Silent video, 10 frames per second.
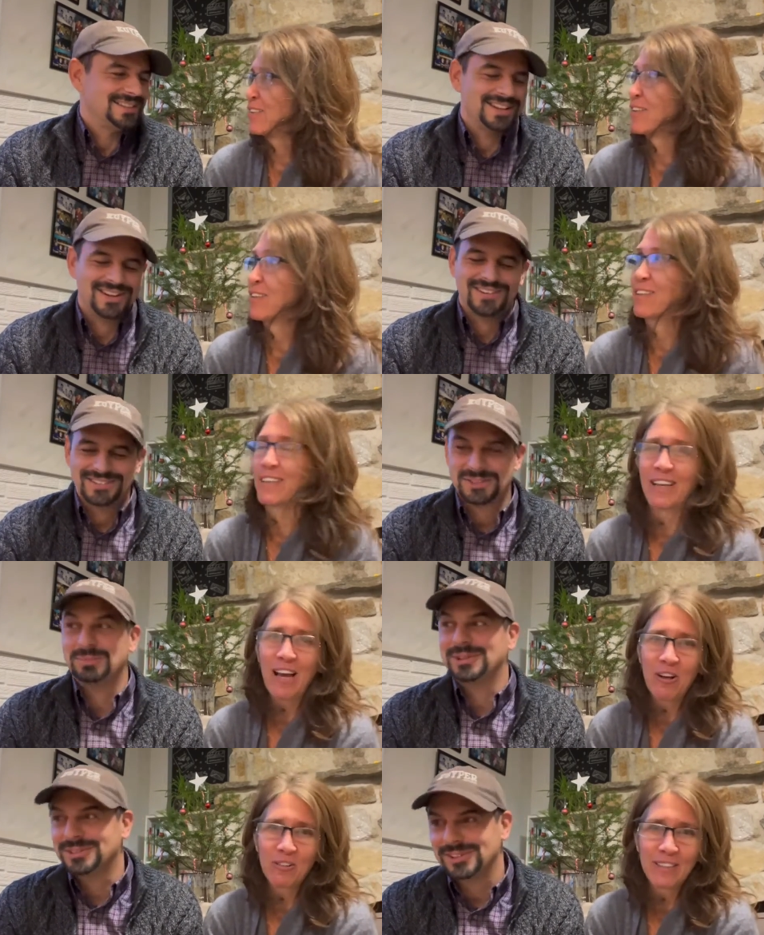Speaker 1: dark no
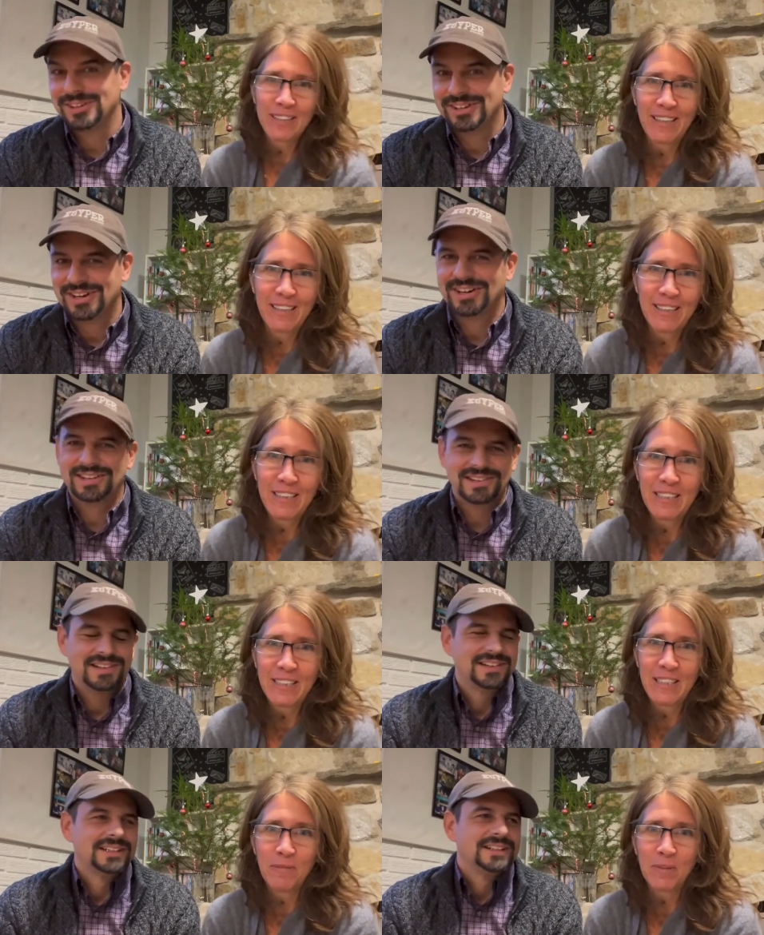spiritually outside. dark
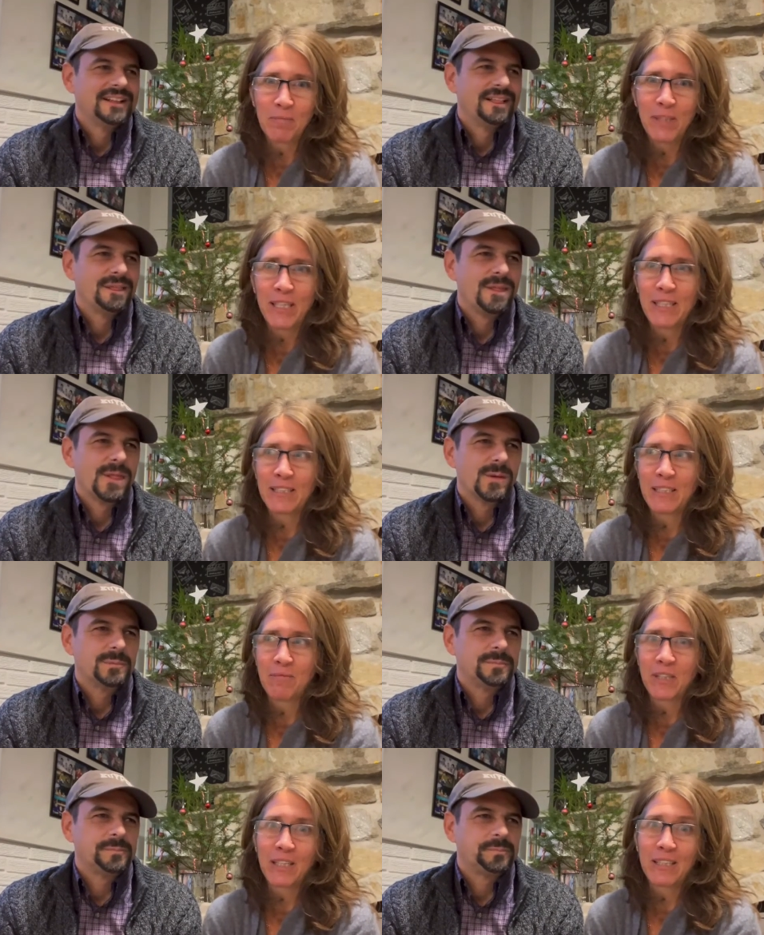it seems bleak it
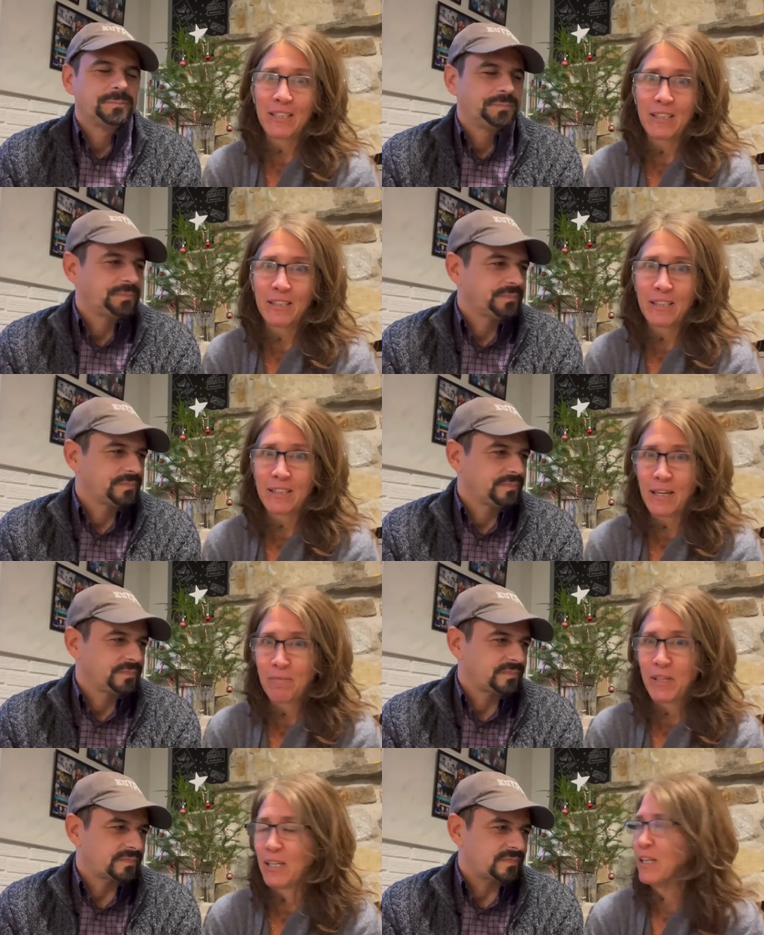seems like nothing's
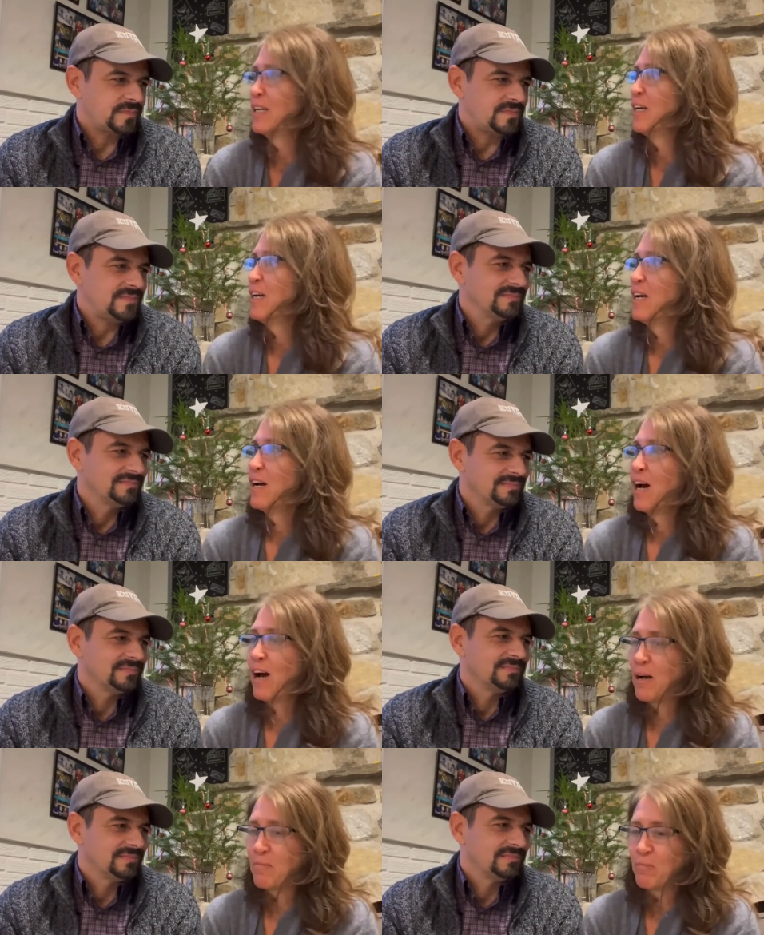happening
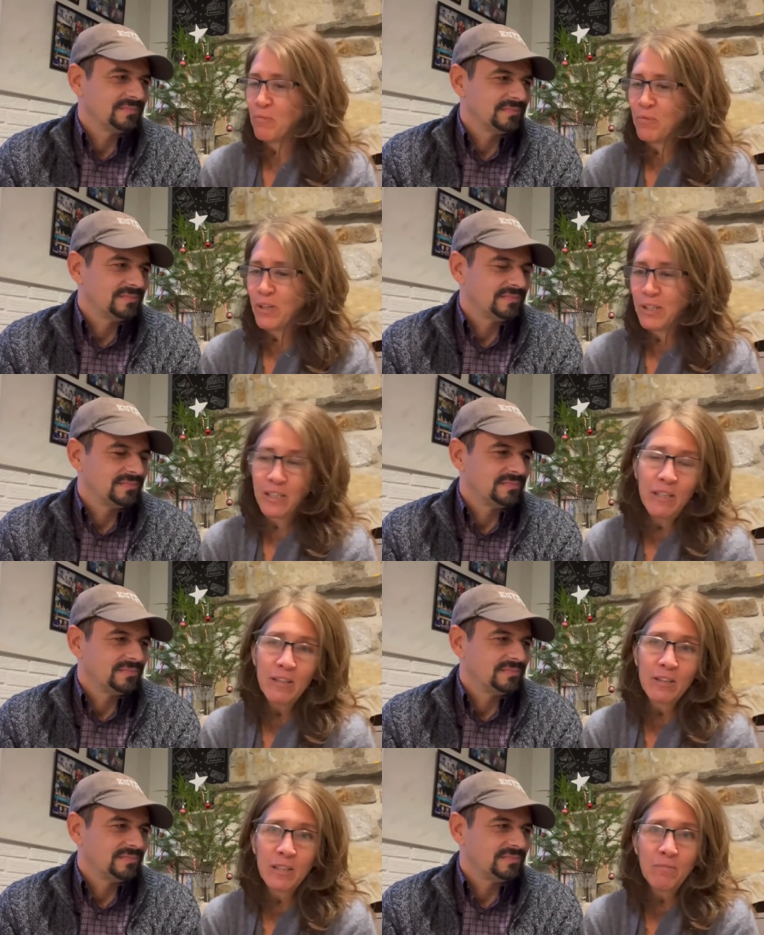Mm-hmm. Um, we, yeah,
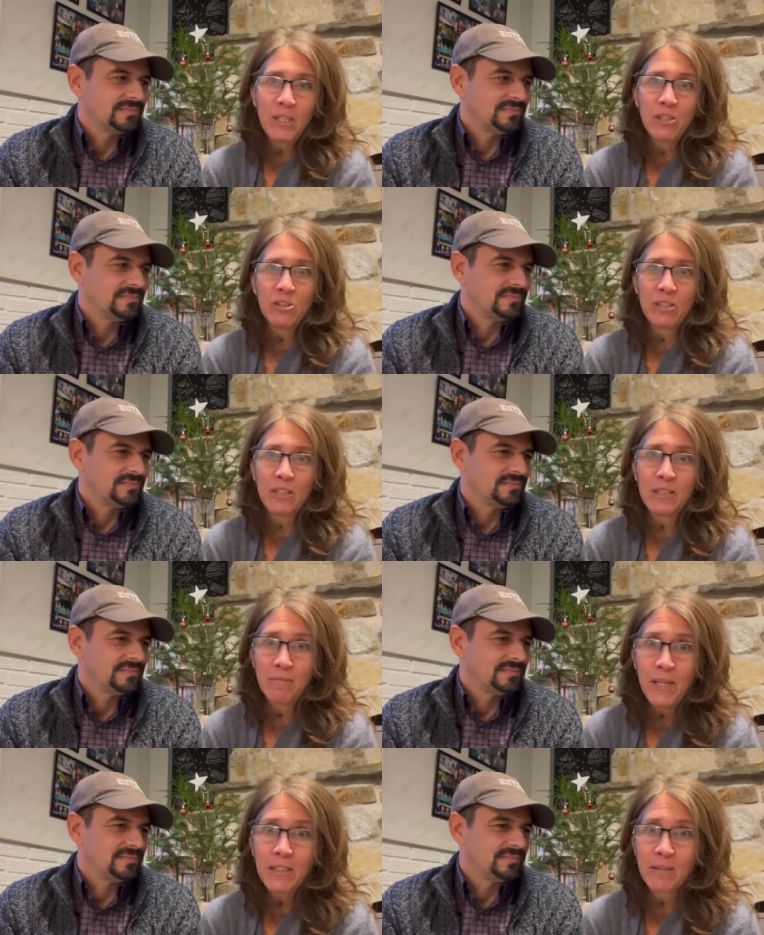our temptation is
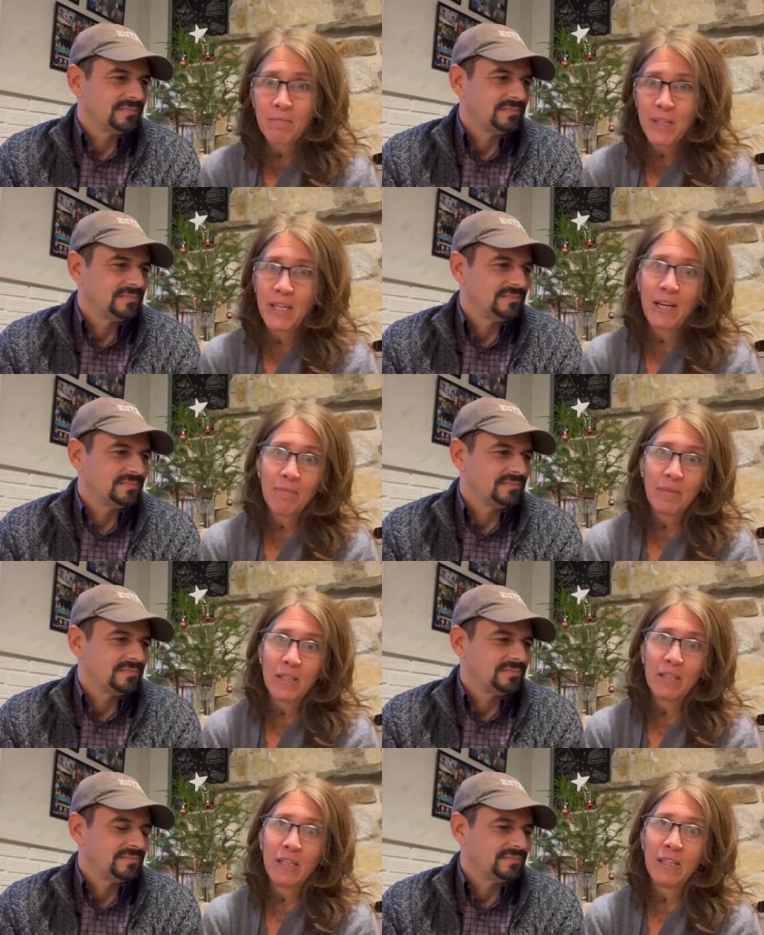to make something
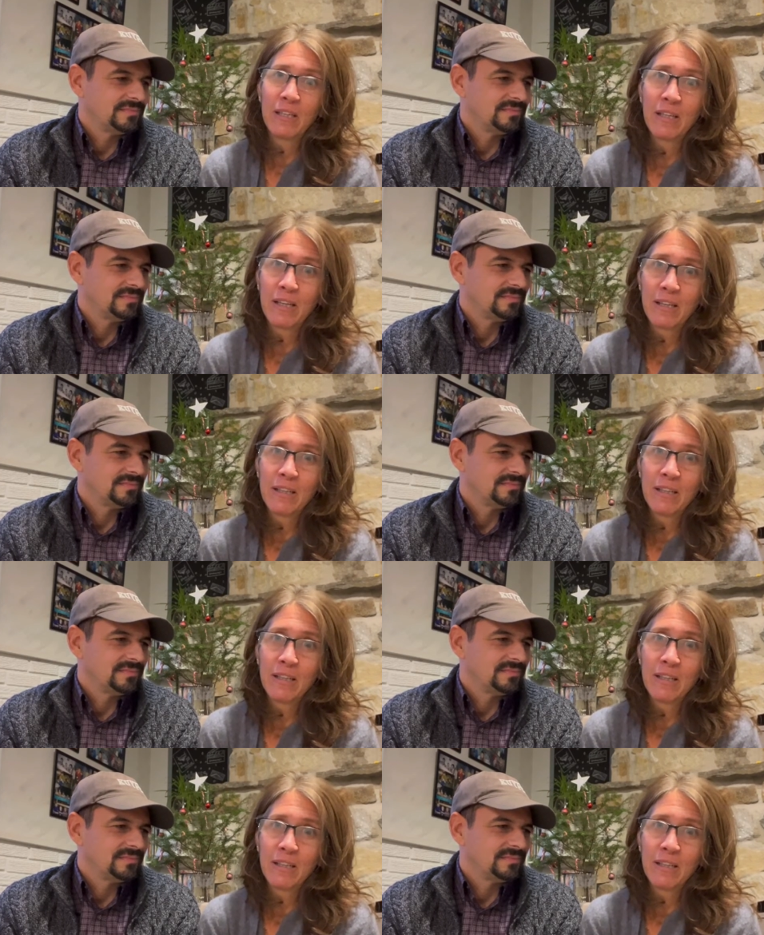happen. And uh,